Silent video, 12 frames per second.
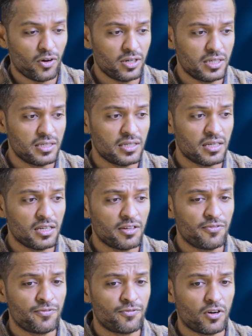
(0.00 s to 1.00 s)
fallen
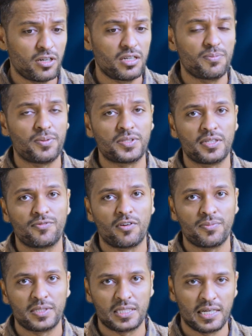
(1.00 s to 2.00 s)
nearly 40%
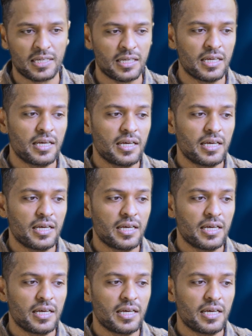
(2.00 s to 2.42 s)
from its high.